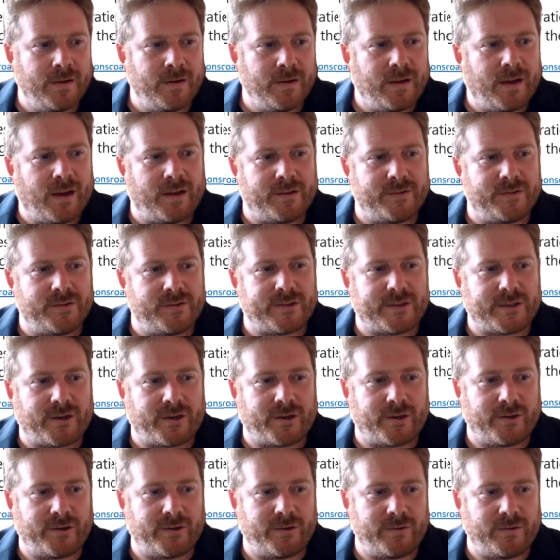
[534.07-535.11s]
And
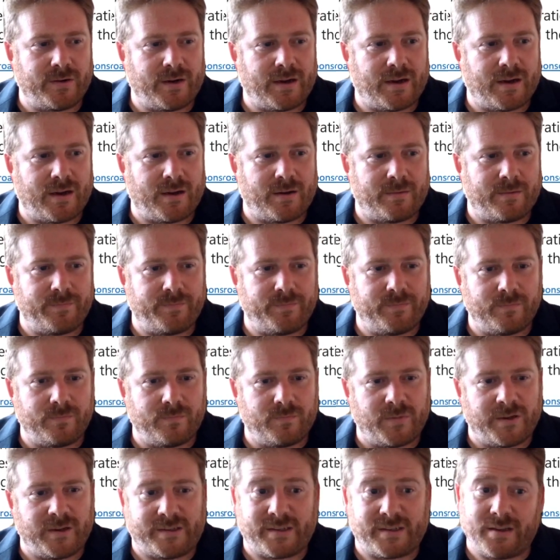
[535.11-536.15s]
so
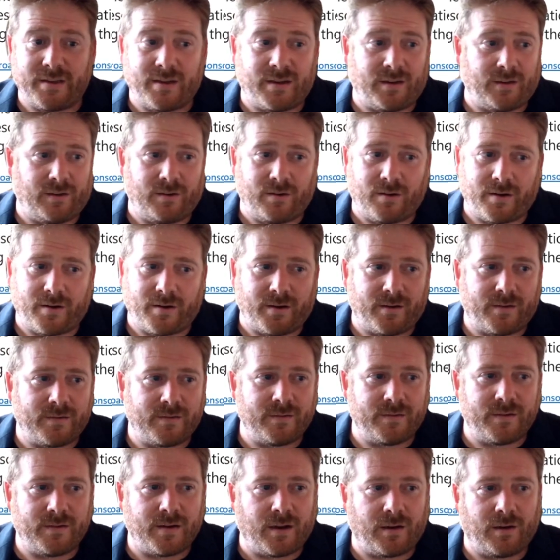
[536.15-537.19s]
we see a lot
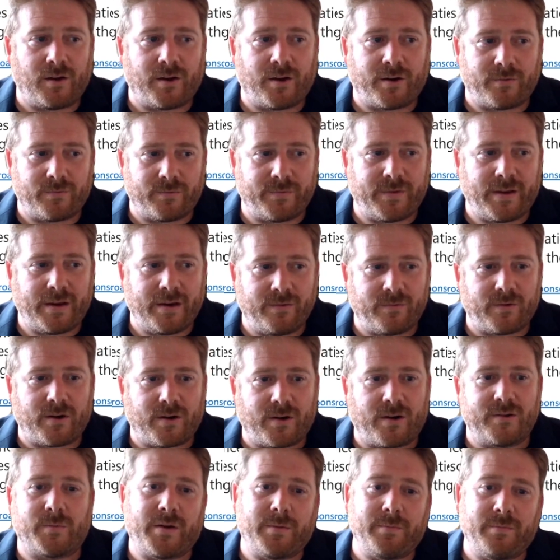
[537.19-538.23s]
of
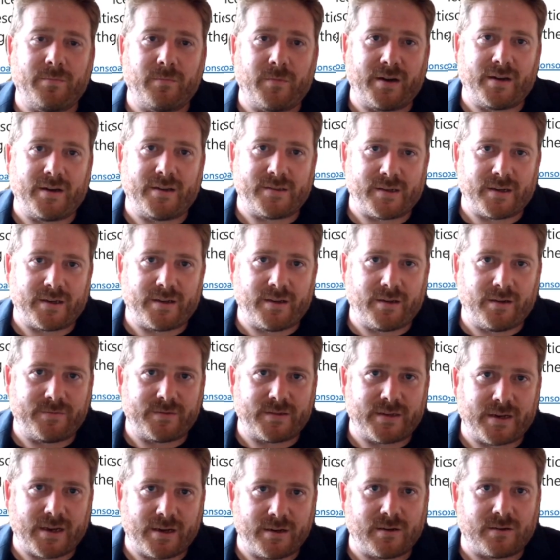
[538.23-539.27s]
inroads when executive
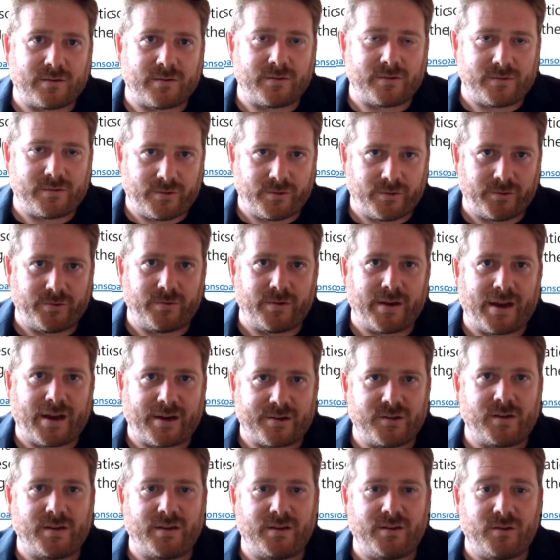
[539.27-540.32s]
stakeholders do
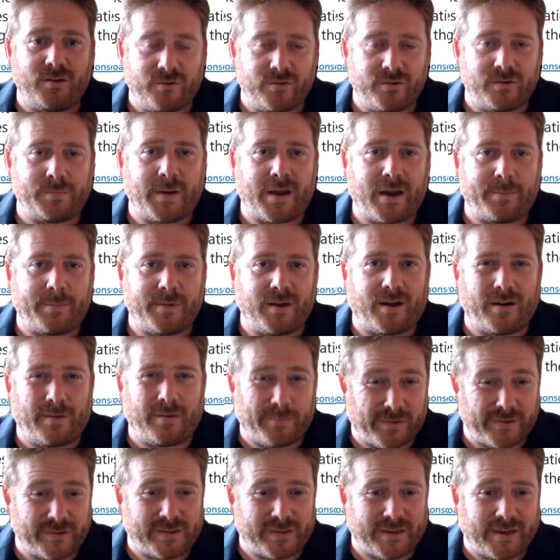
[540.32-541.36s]
actually use Power BI to
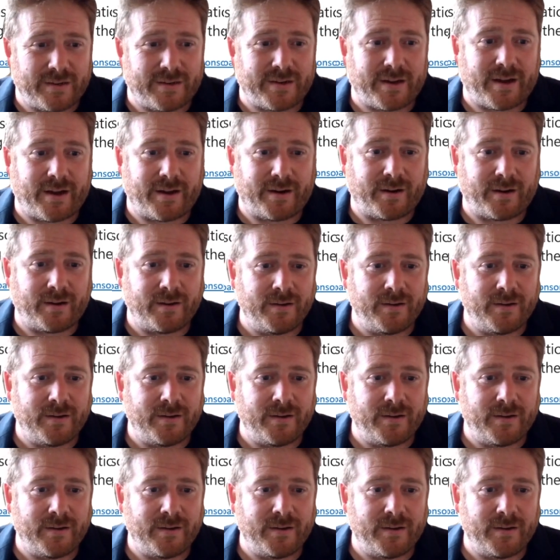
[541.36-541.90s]
present data